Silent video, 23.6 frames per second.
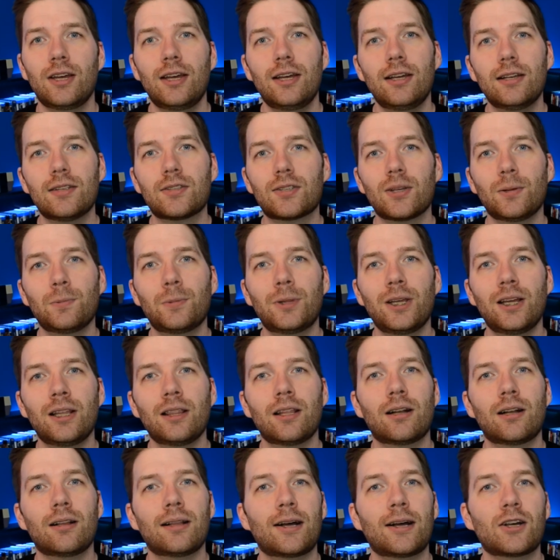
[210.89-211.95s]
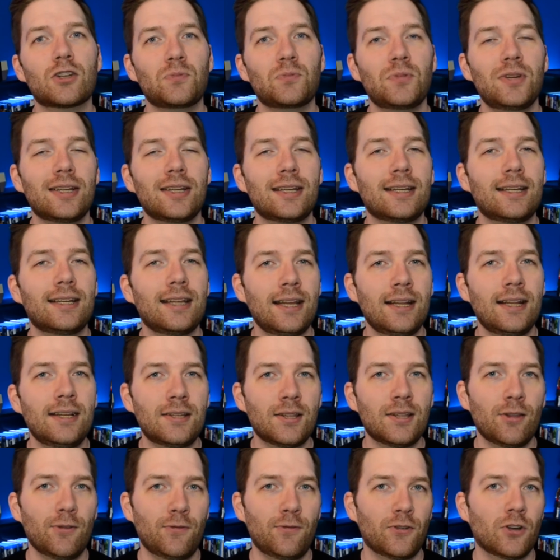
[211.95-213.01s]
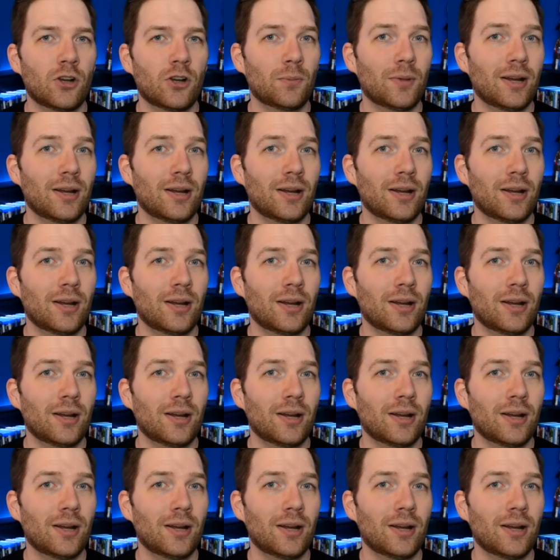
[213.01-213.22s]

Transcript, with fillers: something that allows me to get into the film,